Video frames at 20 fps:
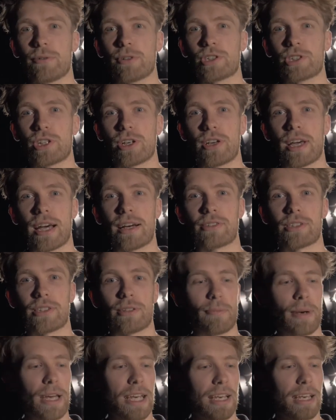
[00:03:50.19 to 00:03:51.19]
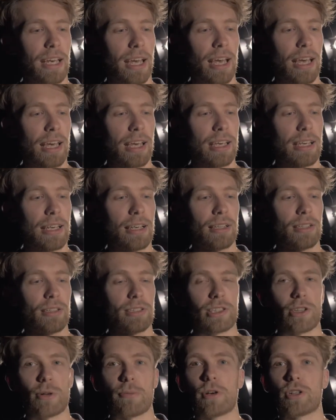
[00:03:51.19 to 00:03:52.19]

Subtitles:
we'll show you how to make a stop